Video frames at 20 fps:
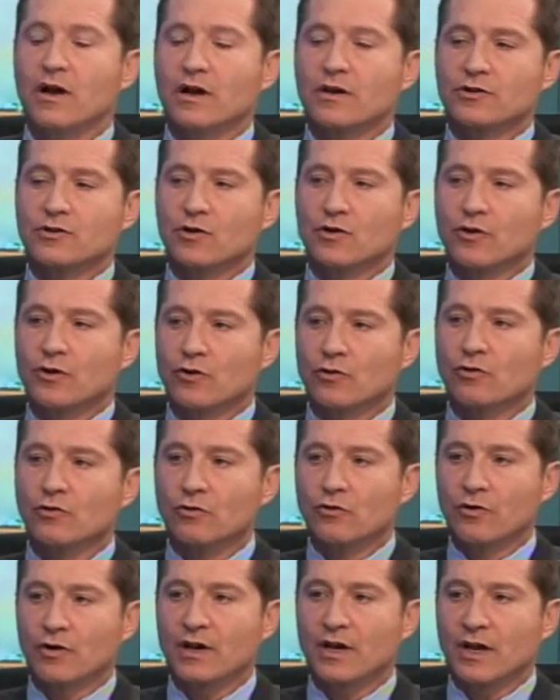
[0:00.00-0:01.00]
And so you're
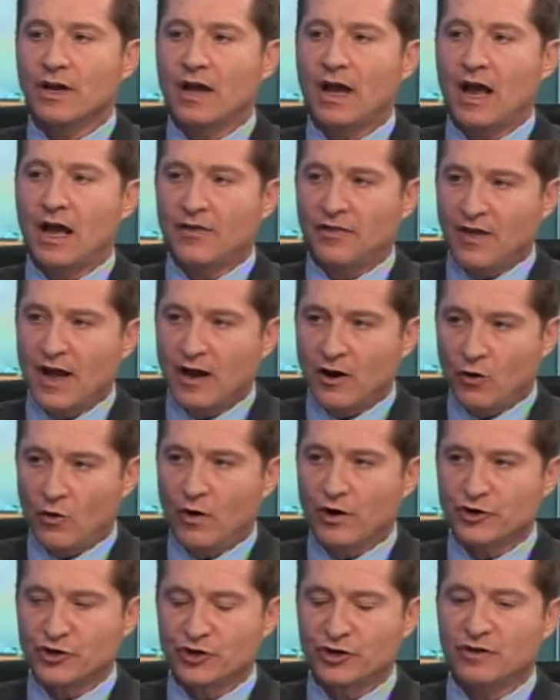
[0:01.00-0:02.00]
looking at that
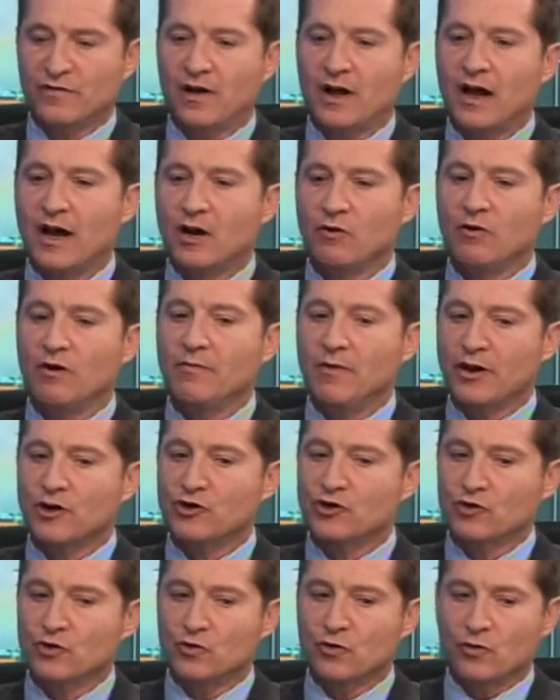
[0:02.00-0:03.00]
question of how do we make
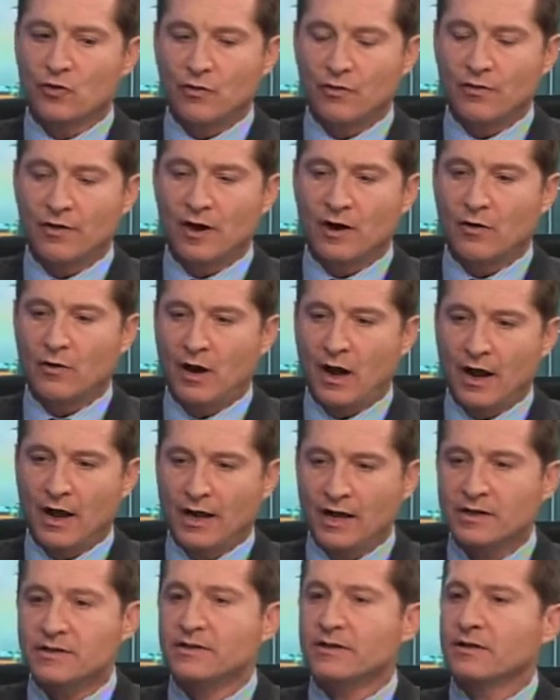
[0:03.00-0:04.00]
sure that, I
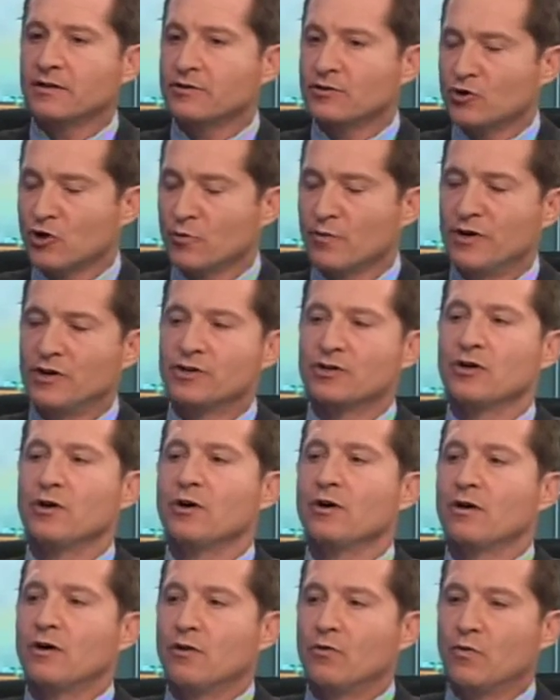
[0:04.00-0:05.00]
guess the term is,
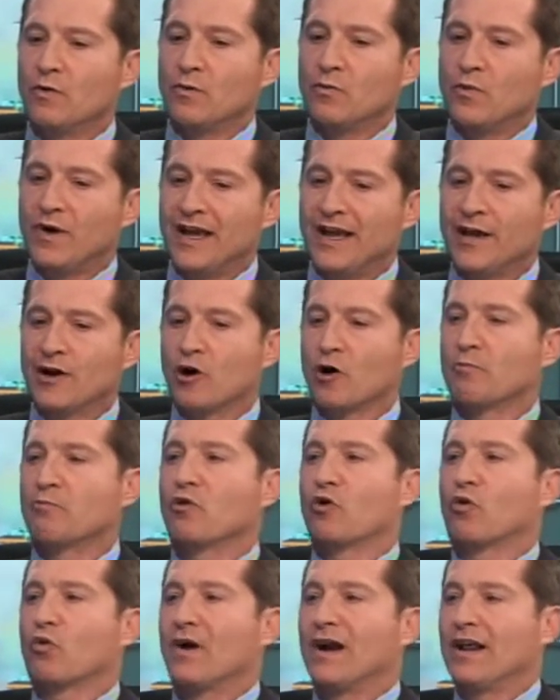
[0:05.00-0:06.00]
we hit our
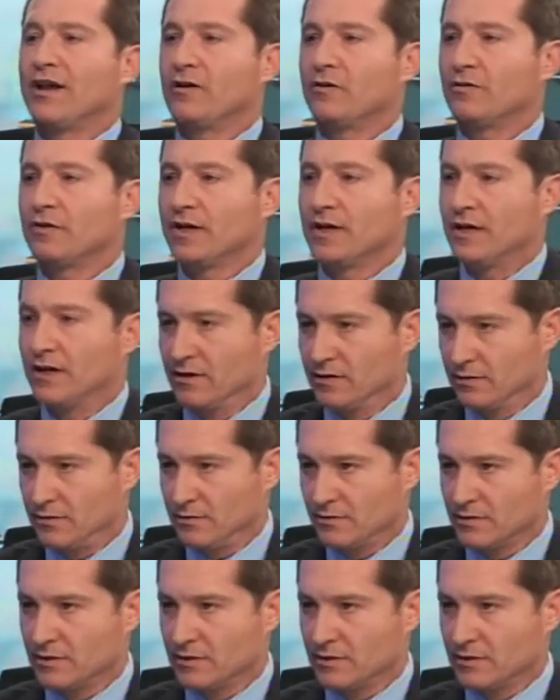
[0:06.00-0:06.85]
perennial yield.